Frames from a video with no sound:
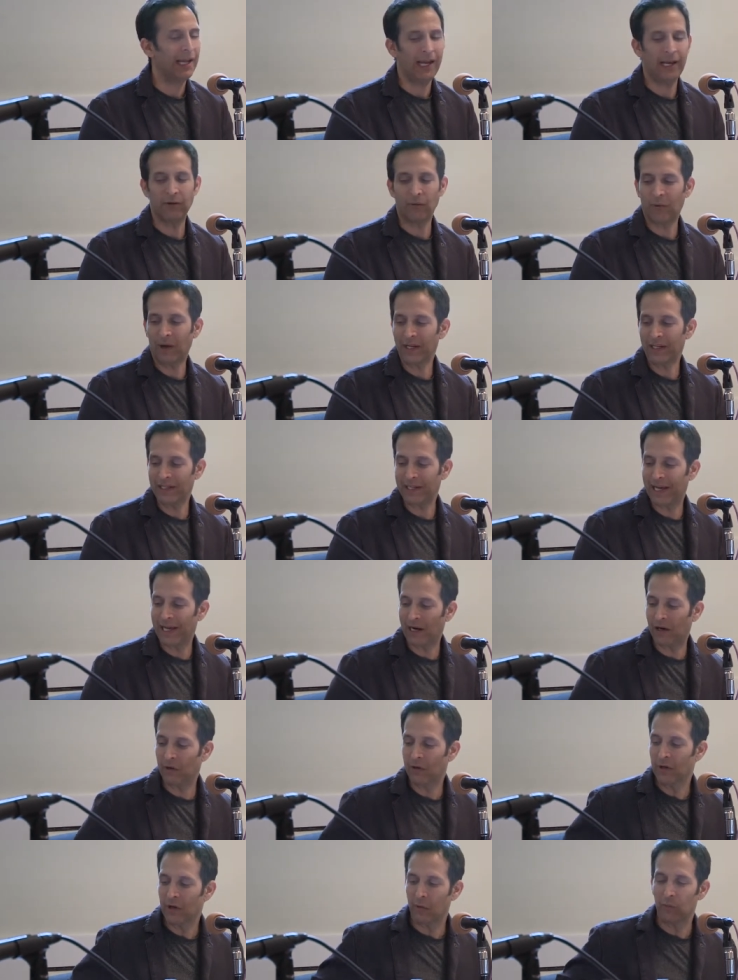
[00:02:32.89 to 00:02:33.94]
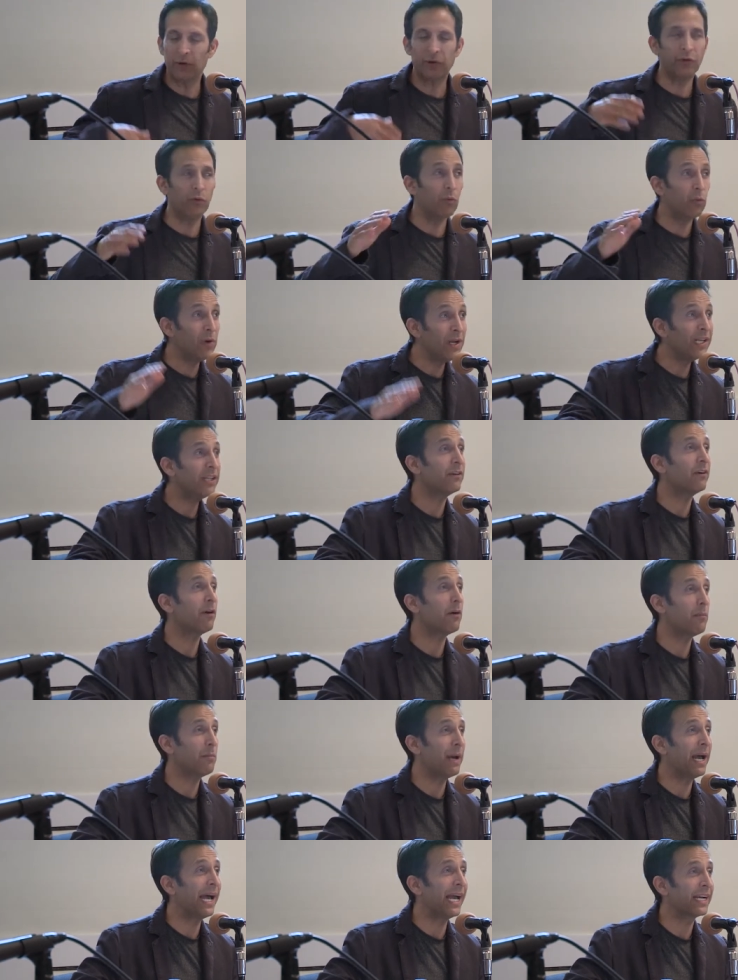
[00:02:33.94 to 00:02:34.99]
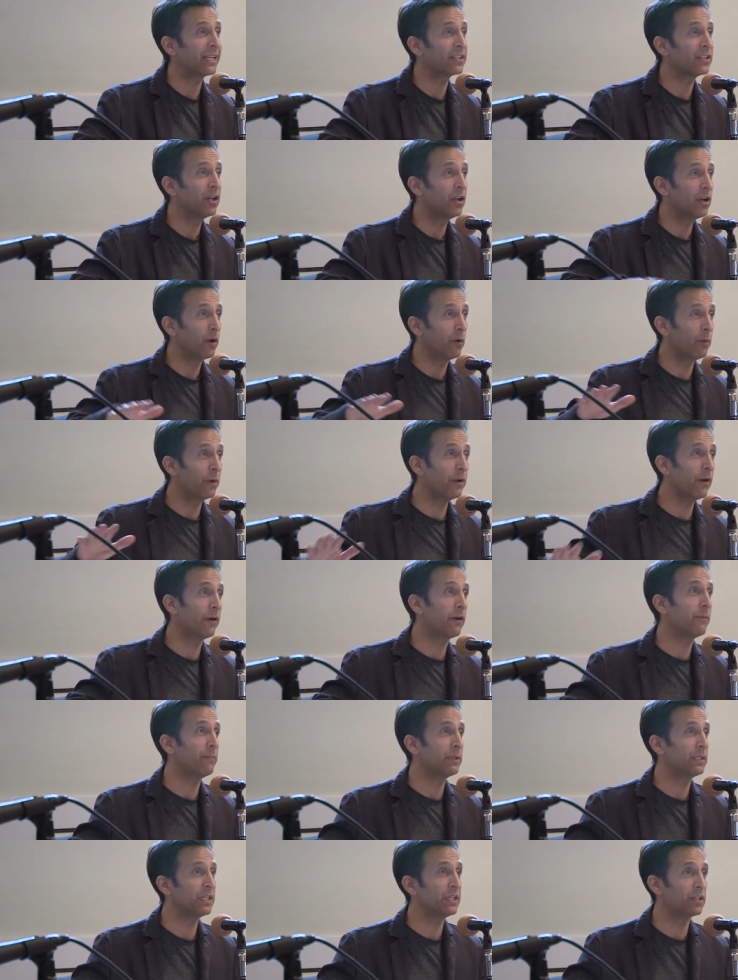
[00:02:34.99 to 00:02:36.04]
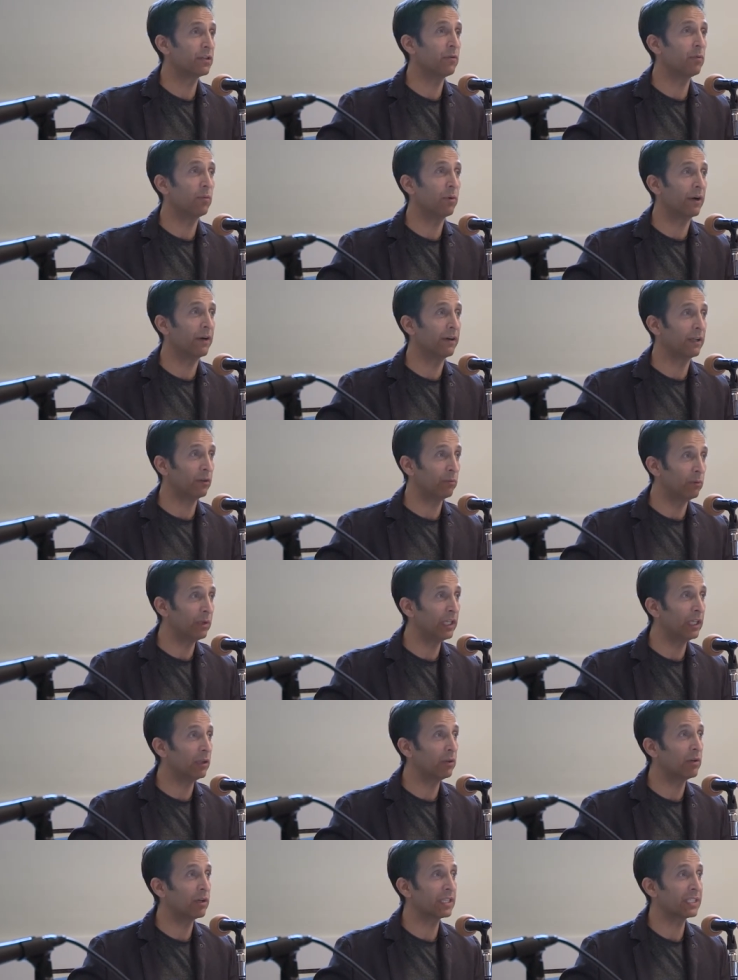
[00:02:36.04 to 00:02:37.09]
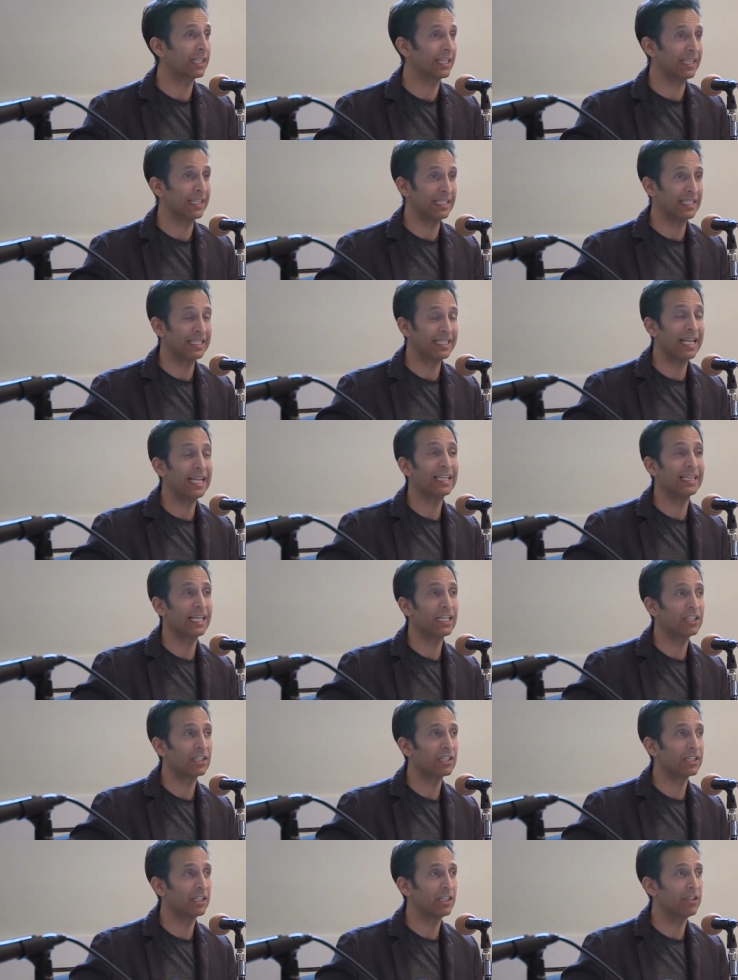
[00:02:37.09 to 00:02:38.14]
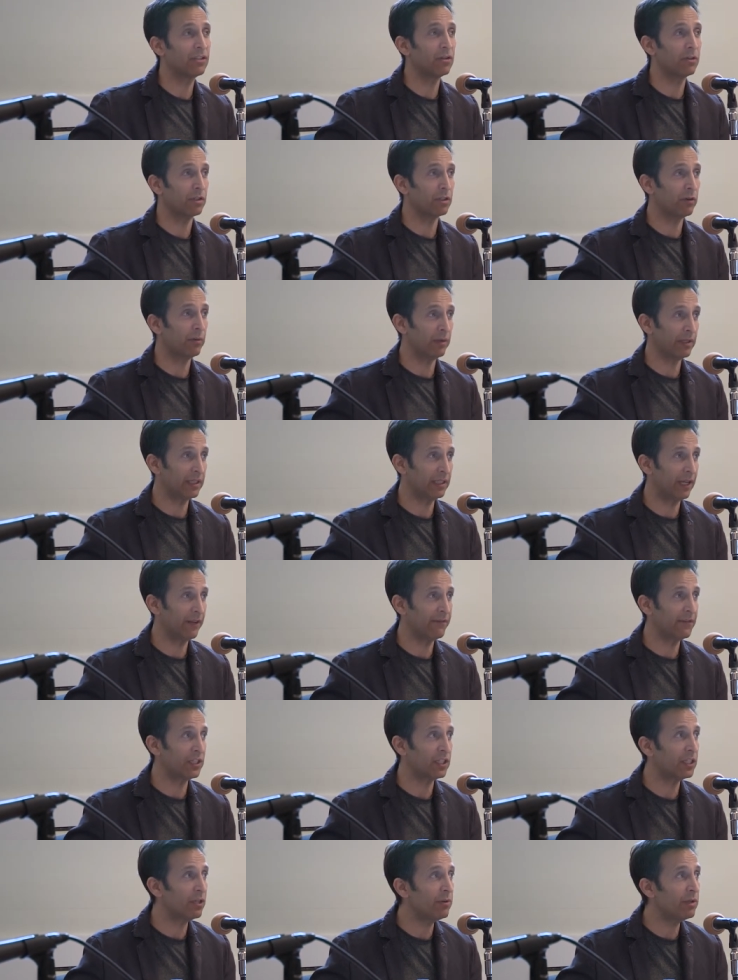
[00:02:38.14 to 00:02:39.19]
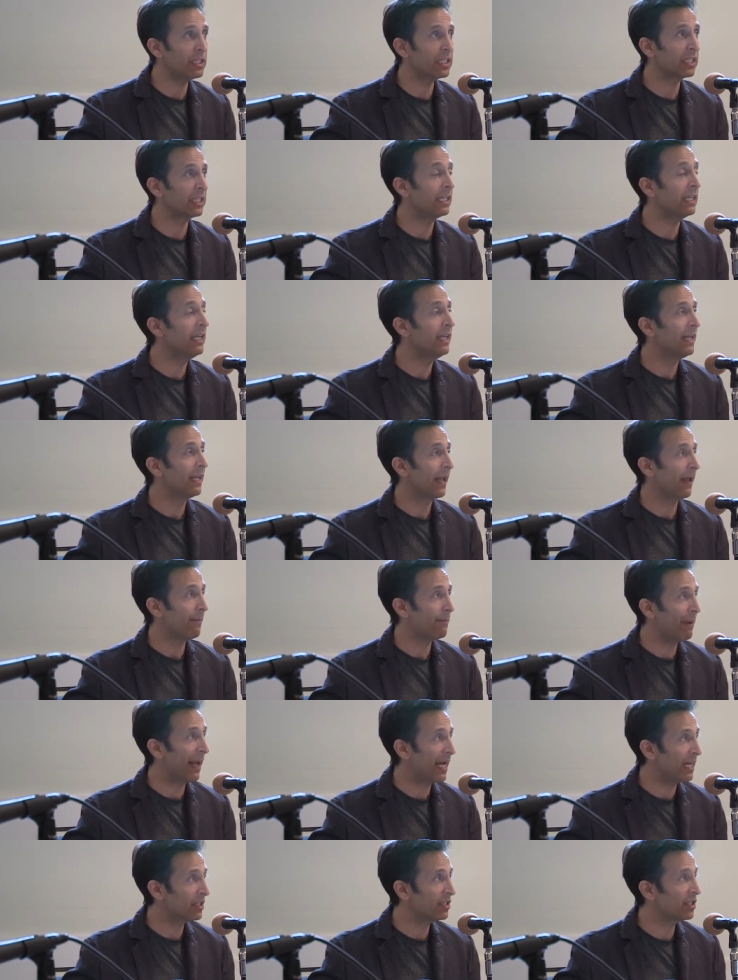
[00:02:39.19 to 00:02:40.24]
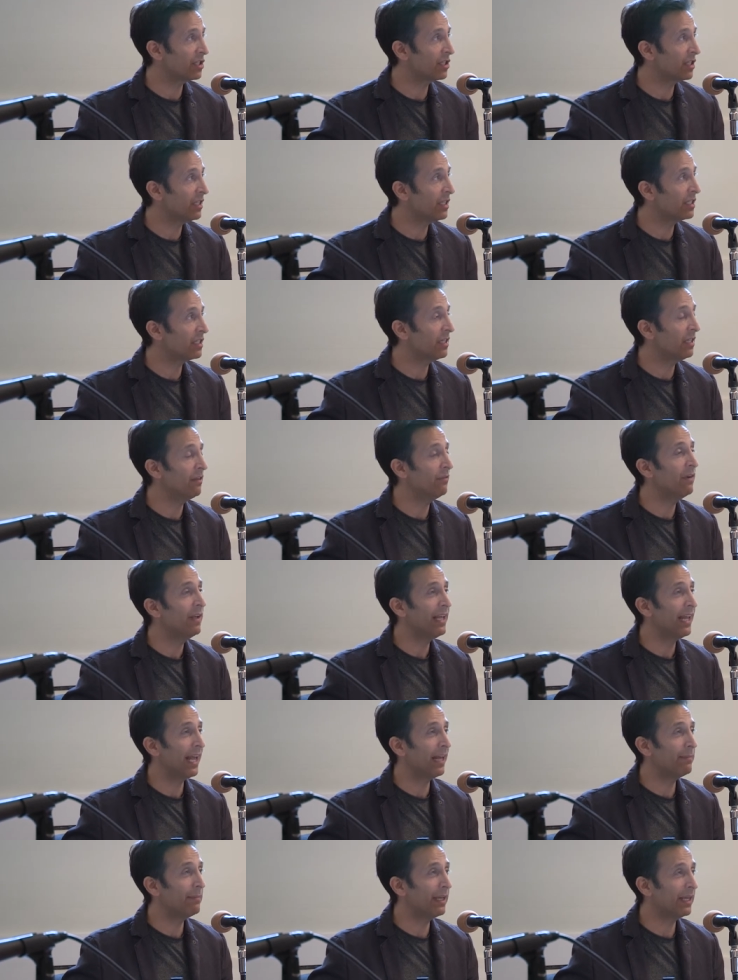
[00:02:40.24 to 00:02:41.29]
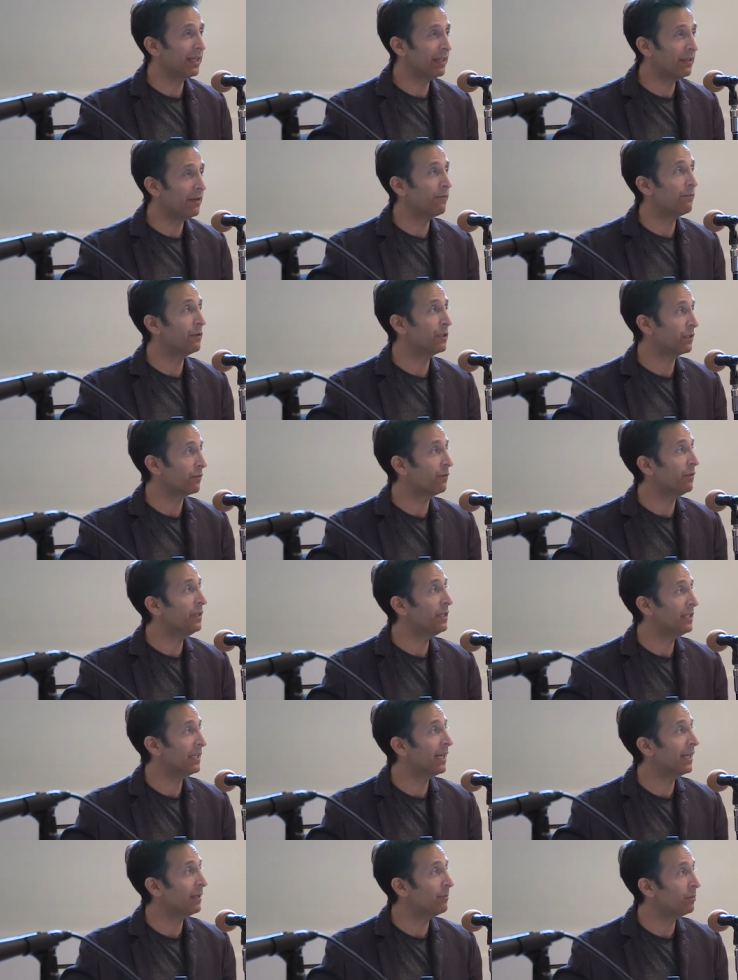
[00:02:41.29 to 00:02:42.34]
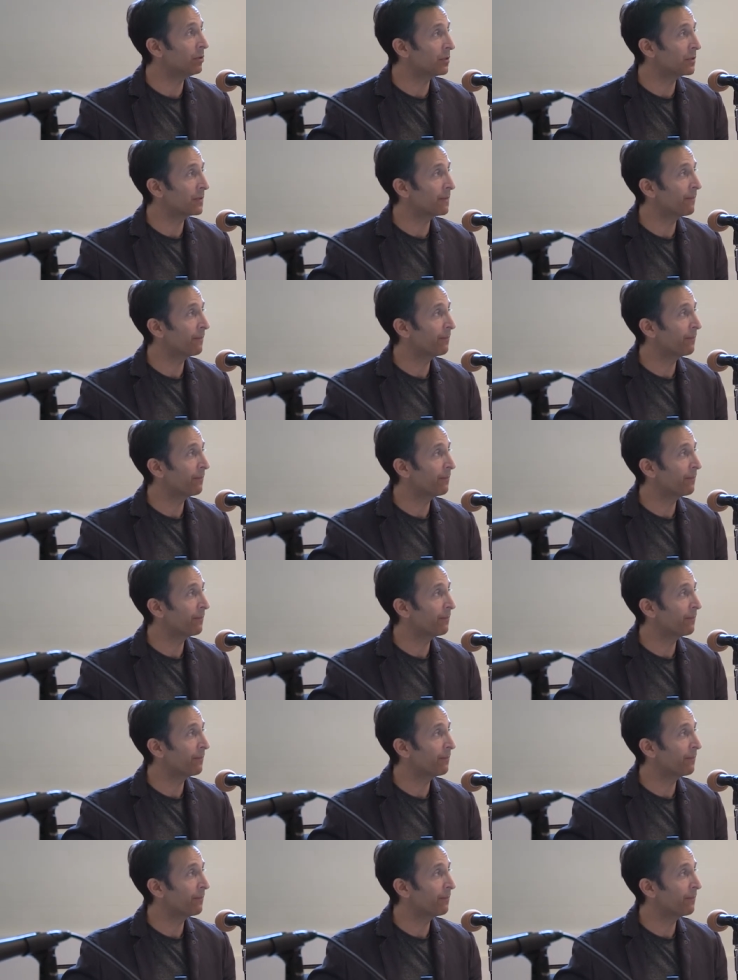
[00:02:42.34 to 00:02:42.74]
And right now, with the wind at our backs, we are in a position where it really looks like the state legislature is going to take this seriously and pass this initiative and make a difference for these animals.